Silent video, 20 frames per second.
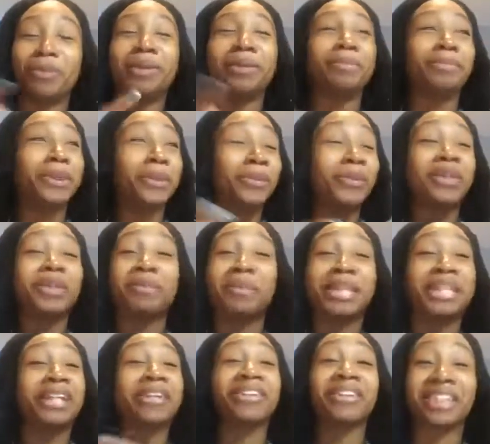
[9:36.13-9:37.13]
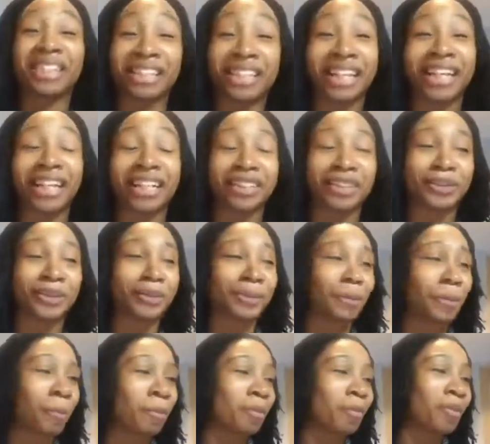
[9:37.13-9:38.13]
be with me in everything that I
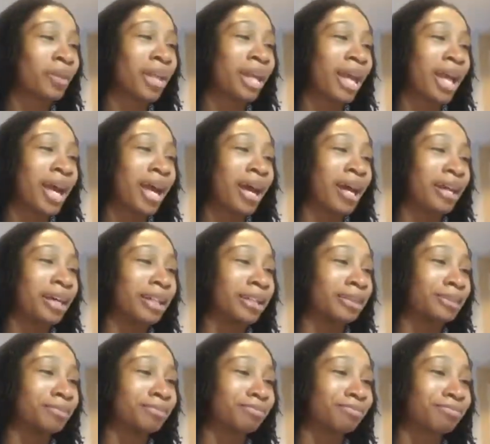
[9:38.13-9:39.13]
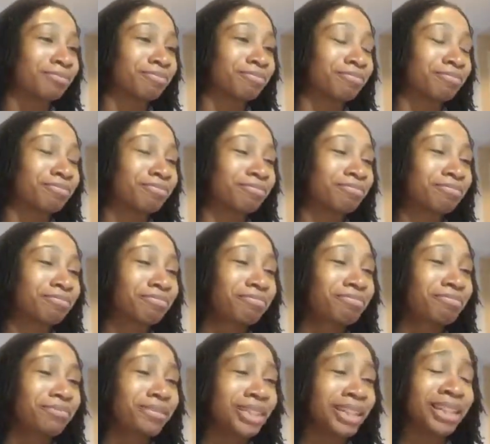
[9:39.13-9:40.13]
do.
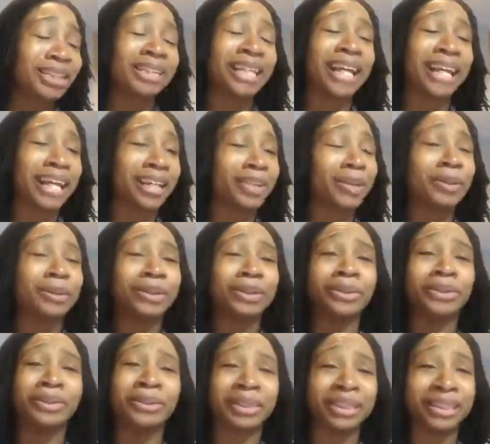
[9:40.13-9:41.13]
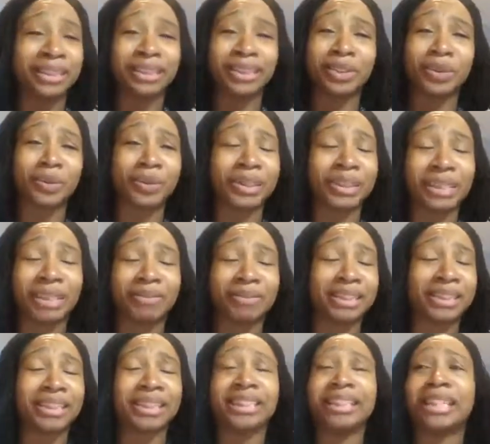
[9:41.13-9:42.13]
Because had I known to do this in
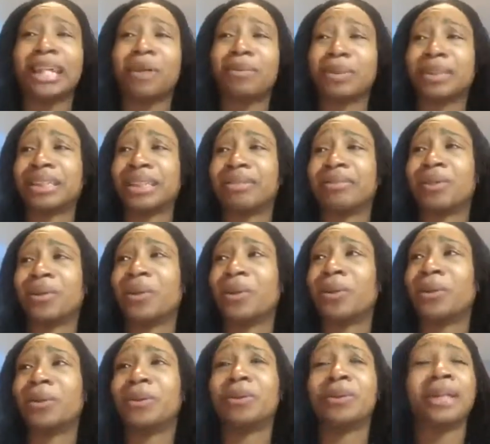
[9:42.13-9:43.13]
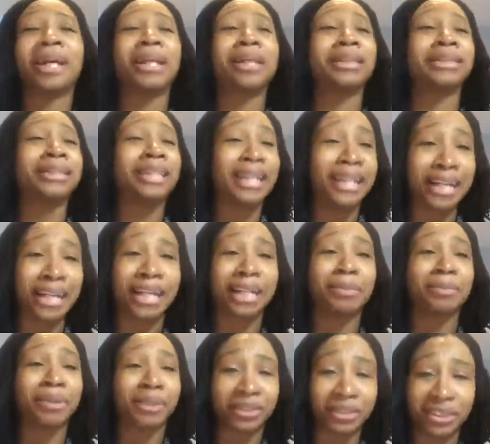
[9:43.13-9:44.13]
2017, I would save a whole lot of
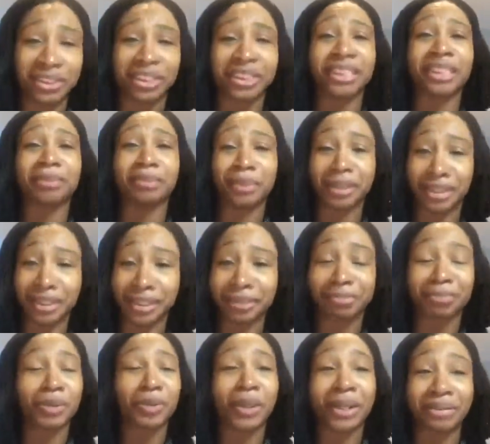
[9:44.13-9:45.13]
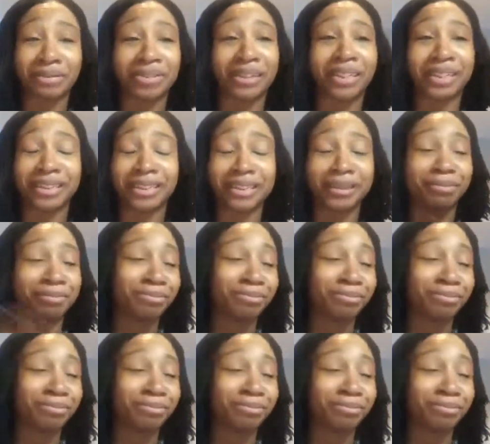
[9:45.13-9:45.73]
time, energy, and money, quite frankly.